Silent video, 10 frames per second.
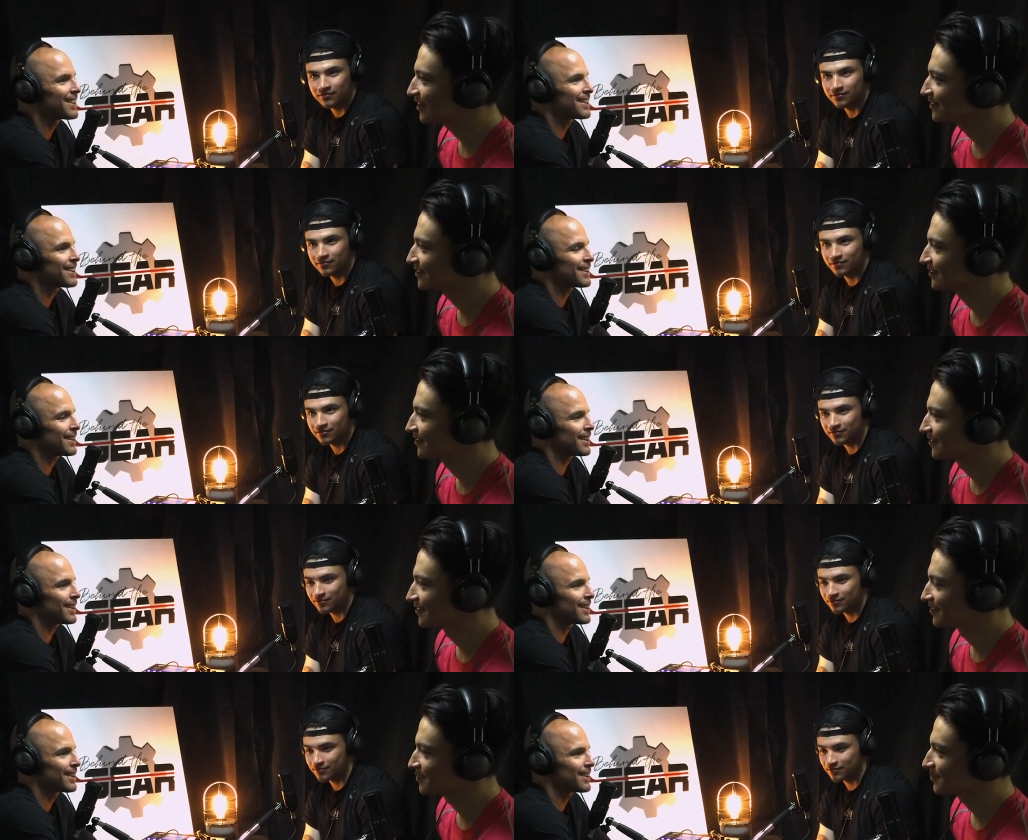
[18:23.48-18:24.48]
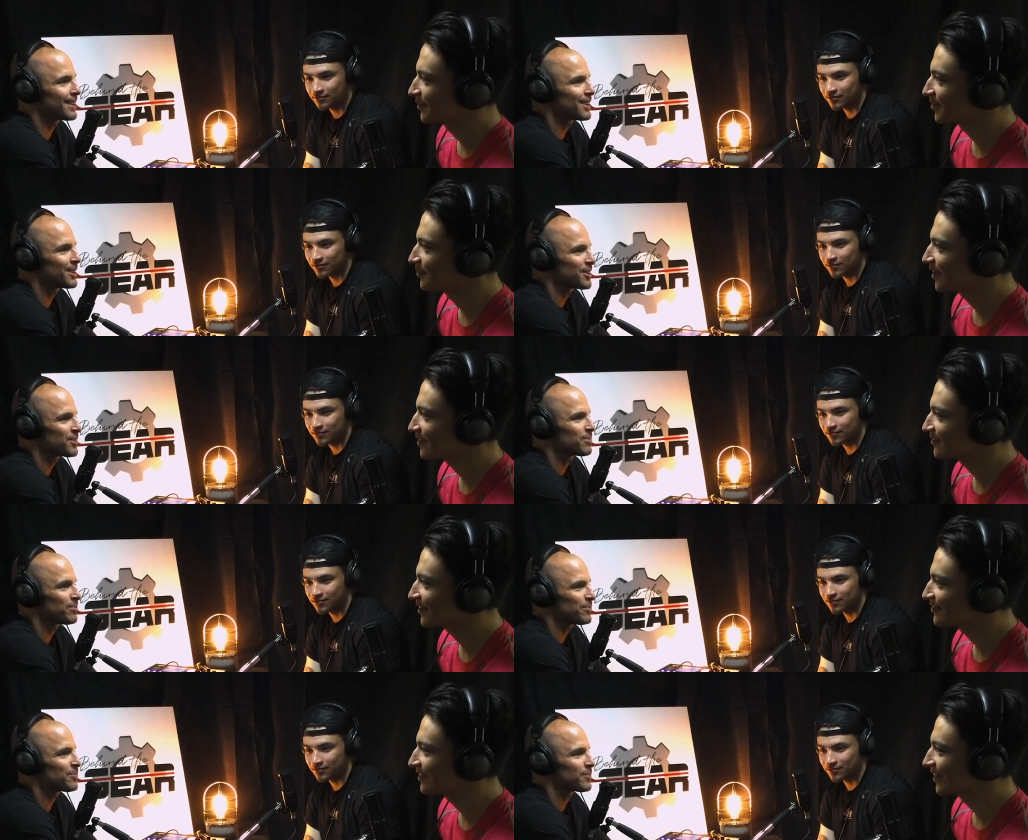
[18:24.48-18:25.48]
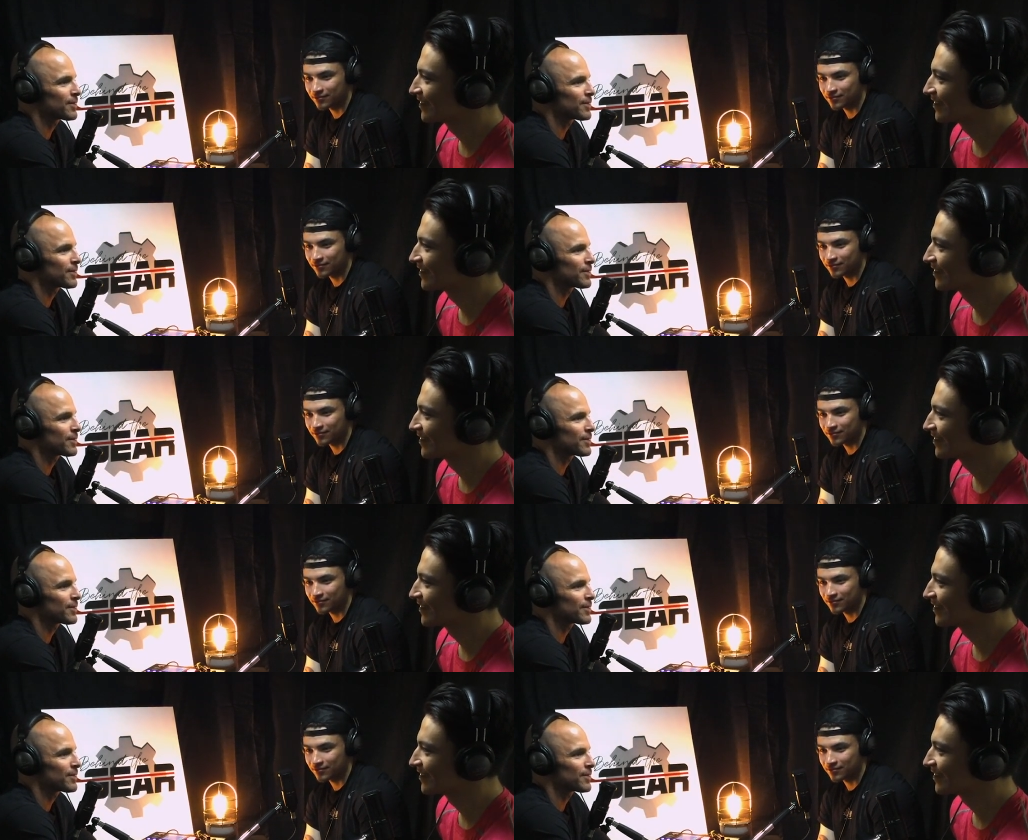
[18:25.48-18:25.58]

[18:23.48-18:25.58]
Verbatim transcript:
Speaker 1: and yeah, it's about a buck 50